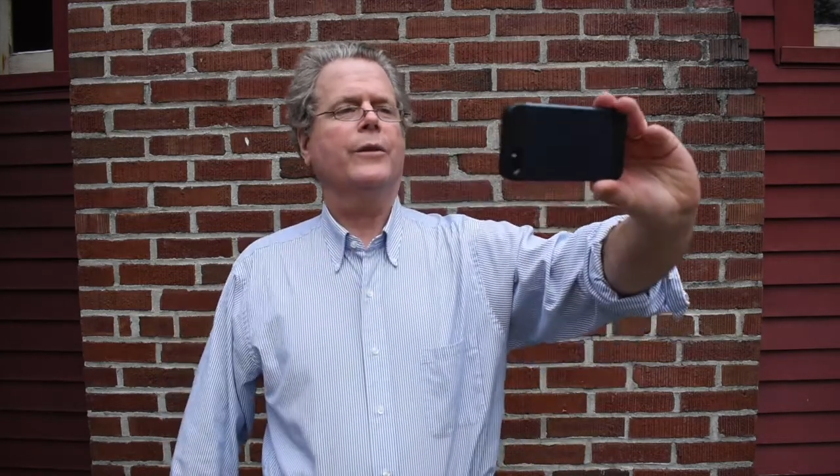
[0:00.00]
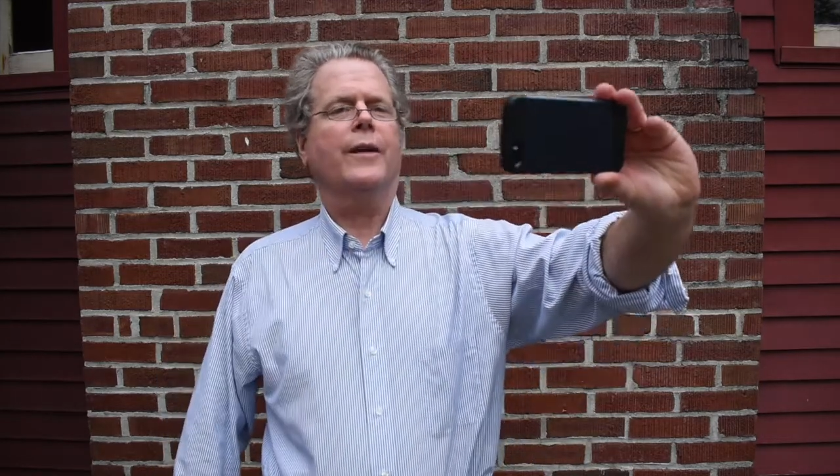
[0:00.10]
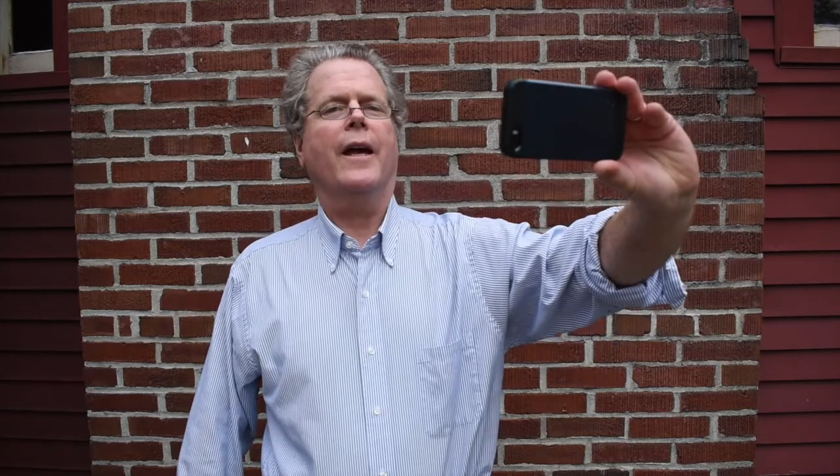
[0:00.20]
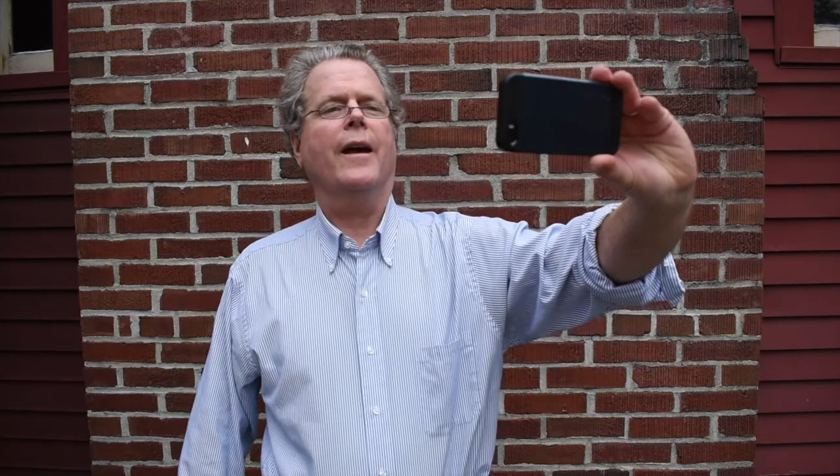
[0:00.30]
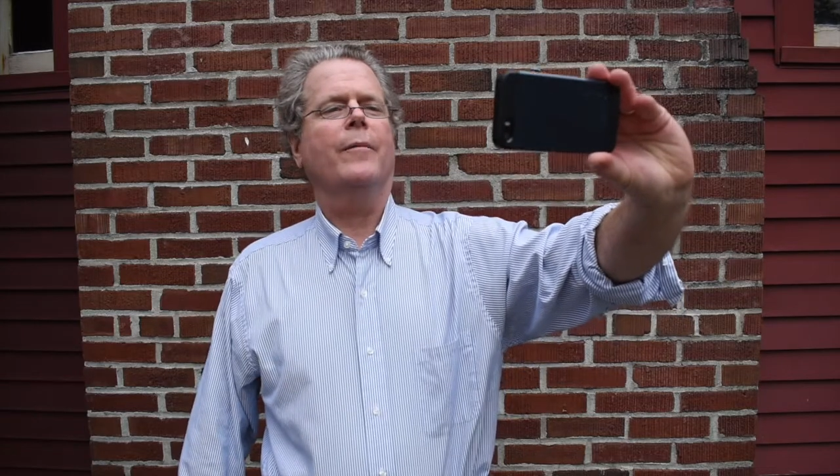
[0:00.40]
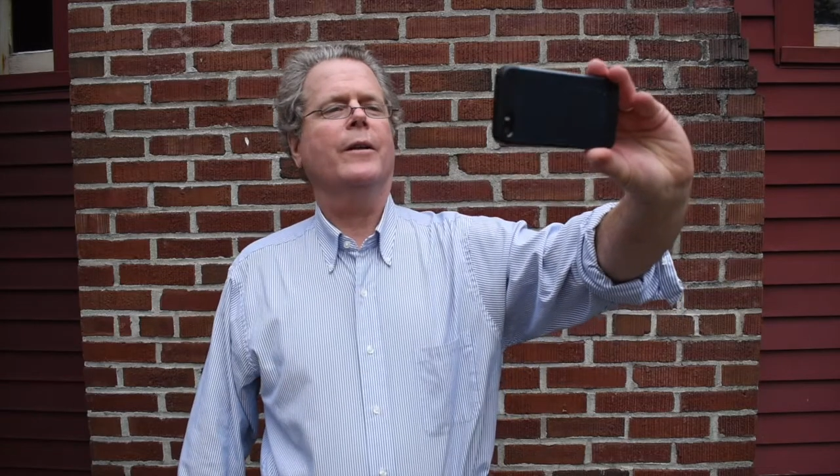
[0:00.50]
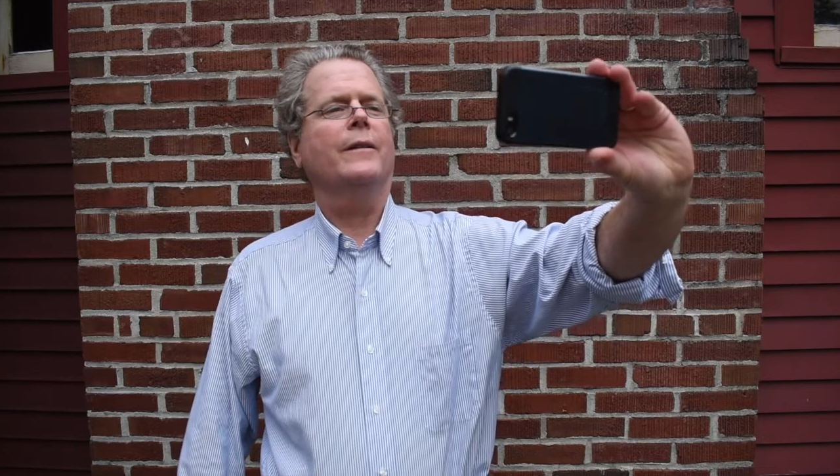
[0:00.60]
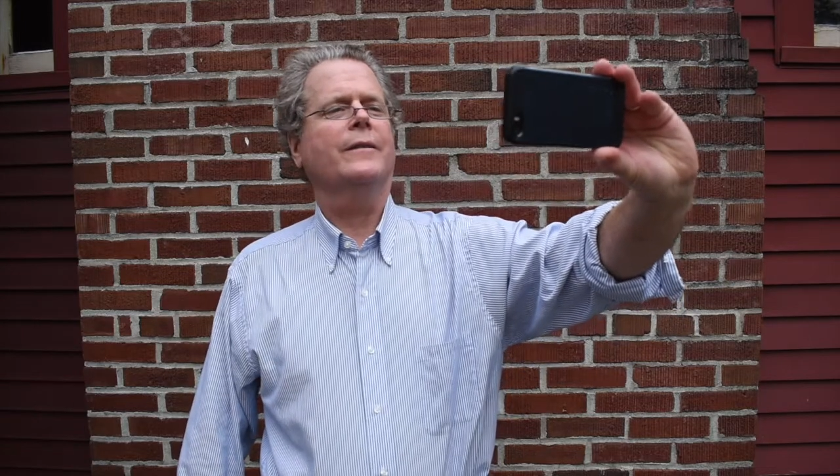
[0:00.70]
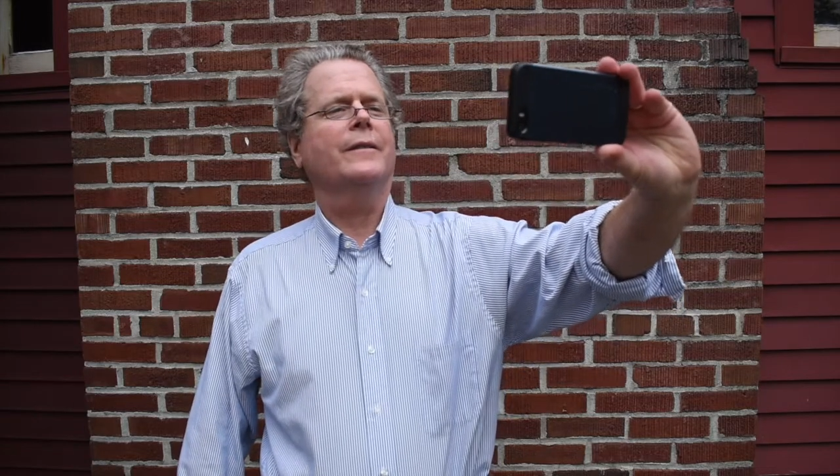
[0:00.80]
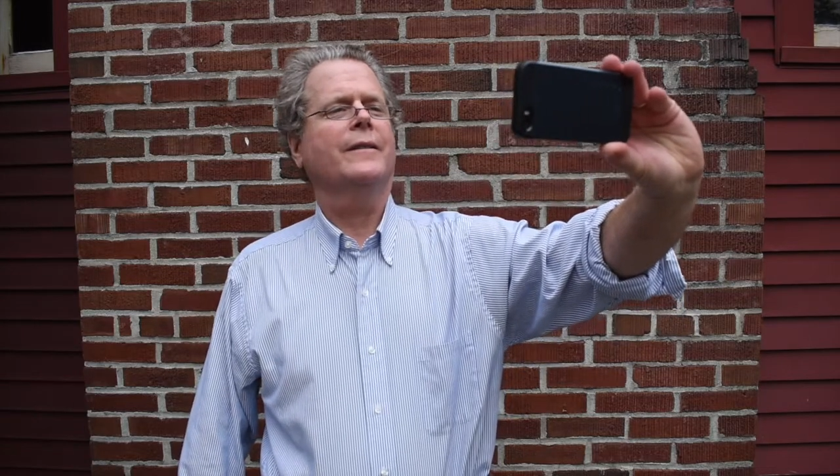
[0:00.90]
your
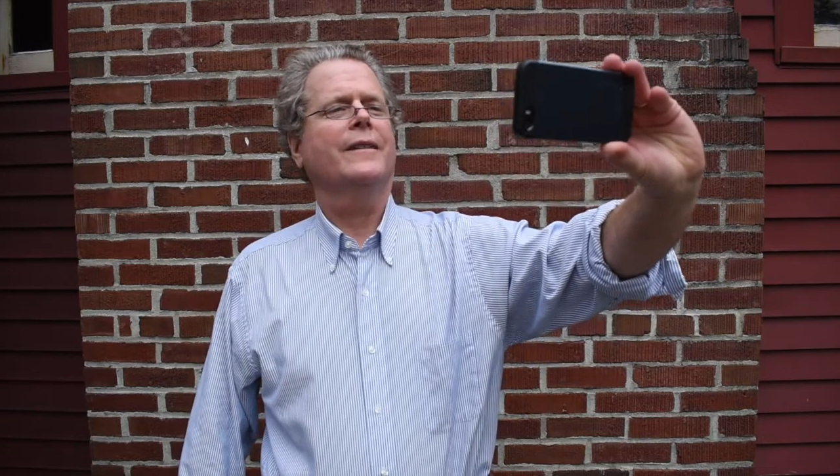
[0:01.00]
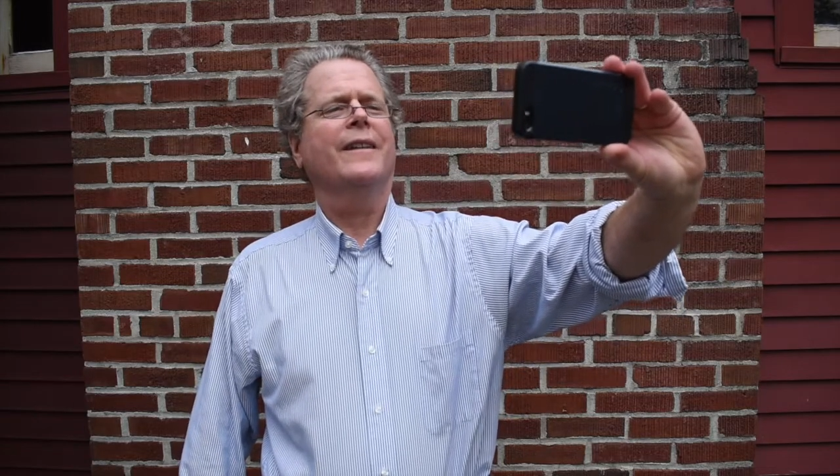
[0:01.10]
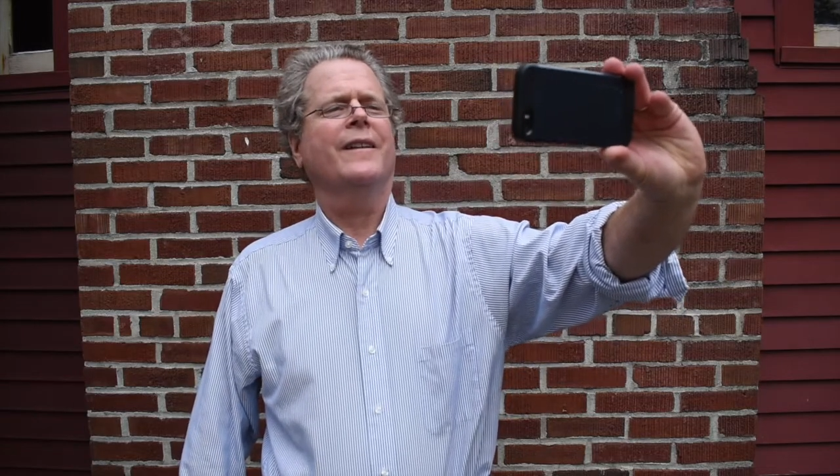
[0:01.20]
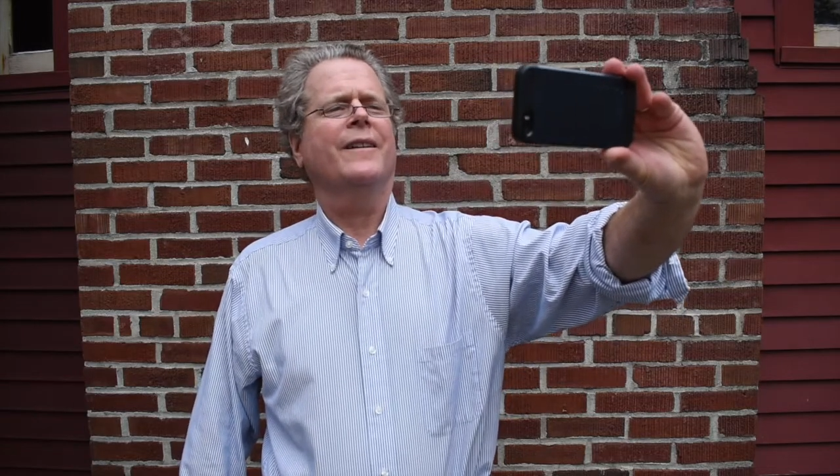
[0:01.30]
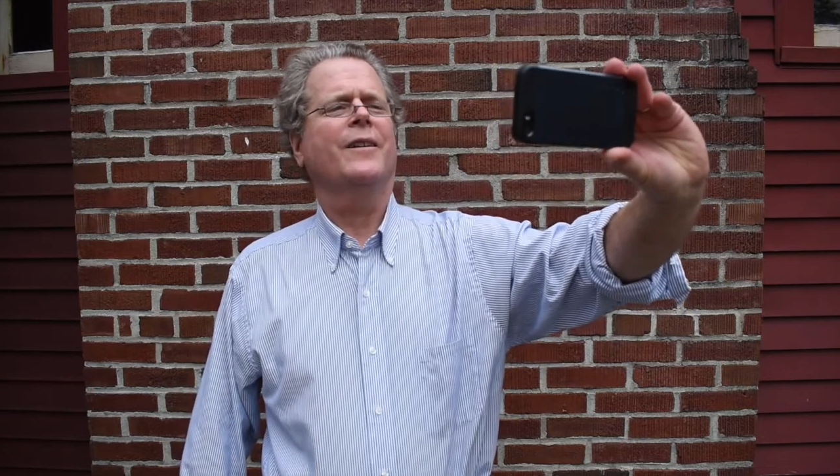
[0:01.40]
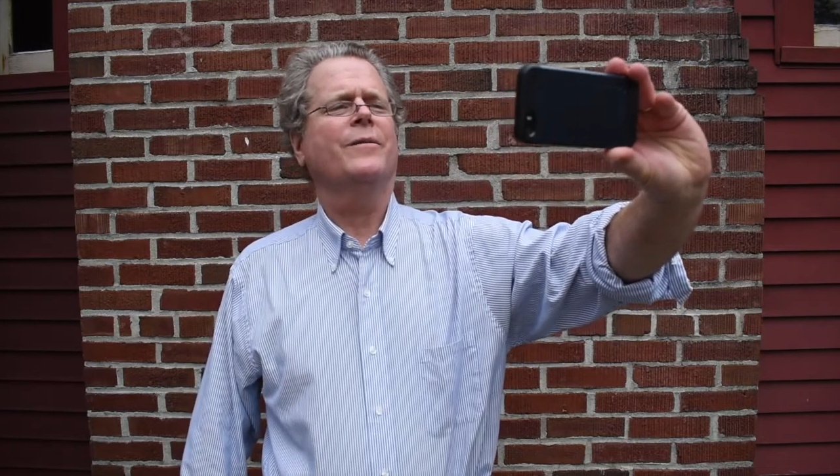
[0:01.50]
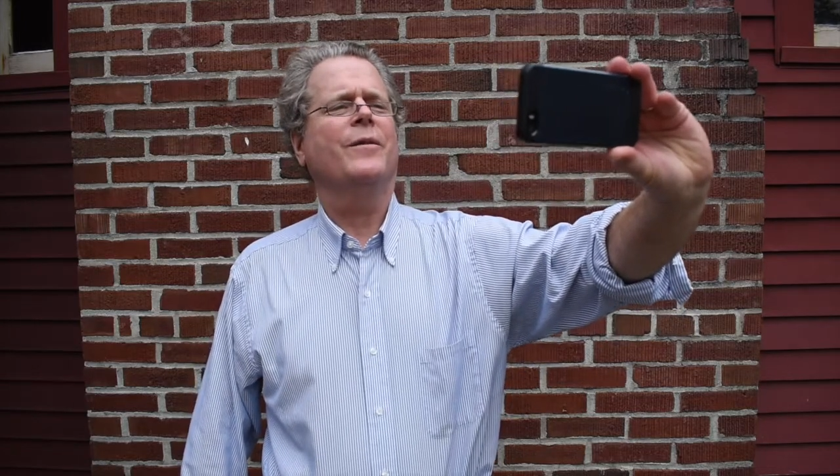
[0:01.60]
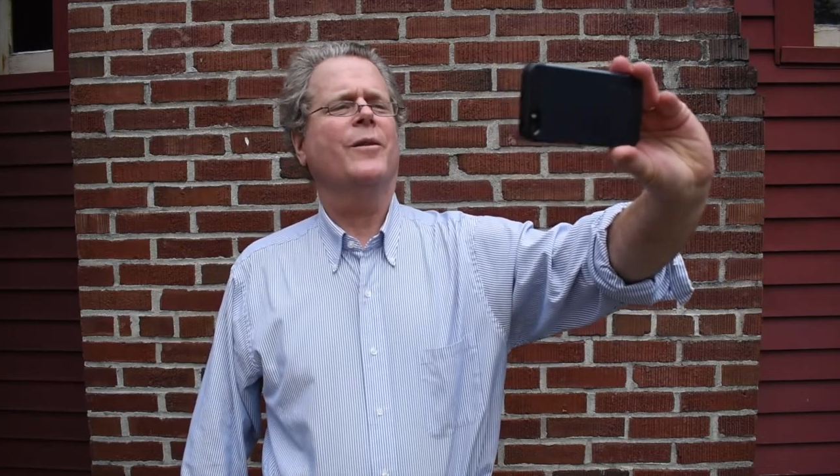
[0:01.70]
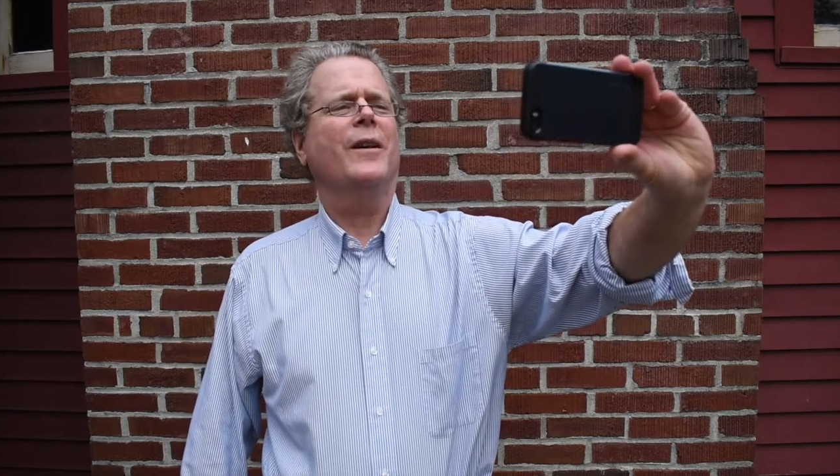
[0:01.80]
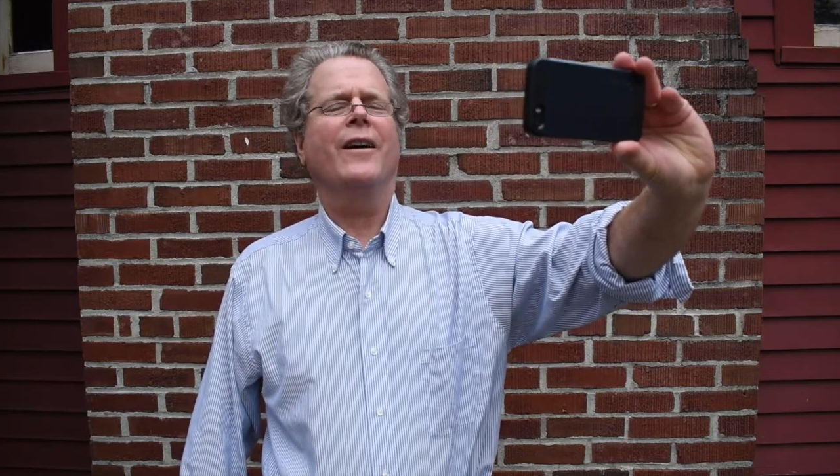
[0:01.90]
phone